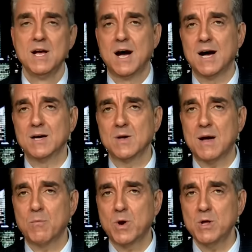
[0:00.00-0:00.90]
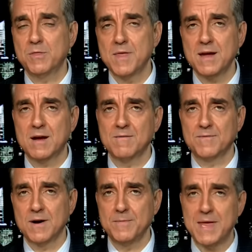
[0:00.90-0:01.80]
Uh, what do you think of
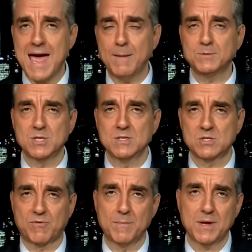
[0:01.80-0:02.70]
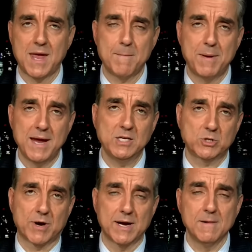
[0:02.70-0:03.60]
uh, the absence from the campaign
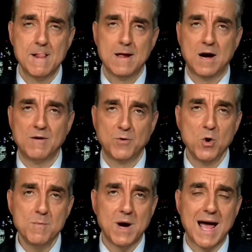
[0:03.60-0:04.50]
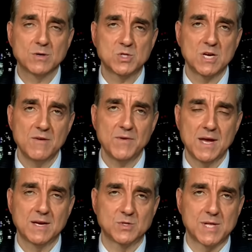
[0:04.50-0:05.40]
trail of Huma? How
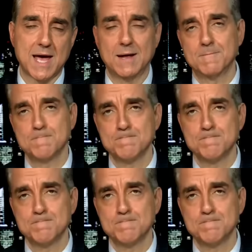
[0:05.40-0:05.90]
significant is that?